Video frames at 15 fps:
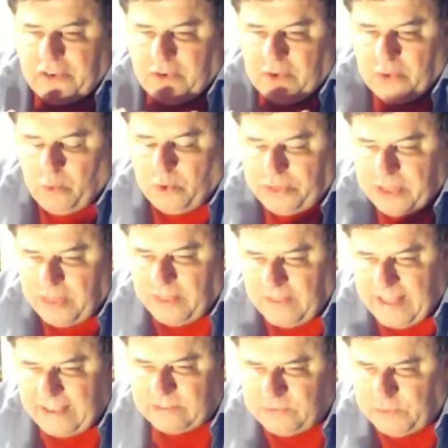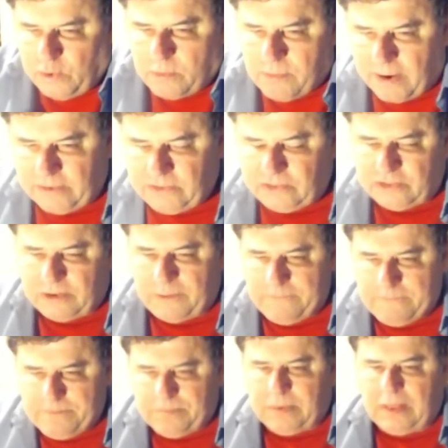Within the last few months,
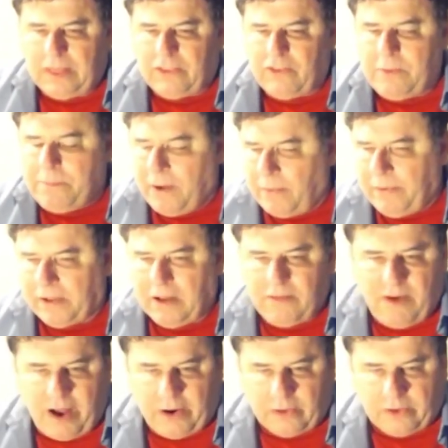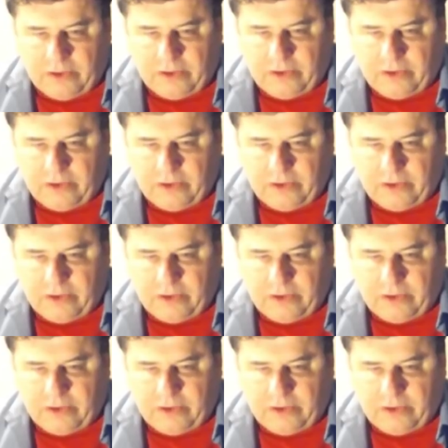the Republic of Ireland,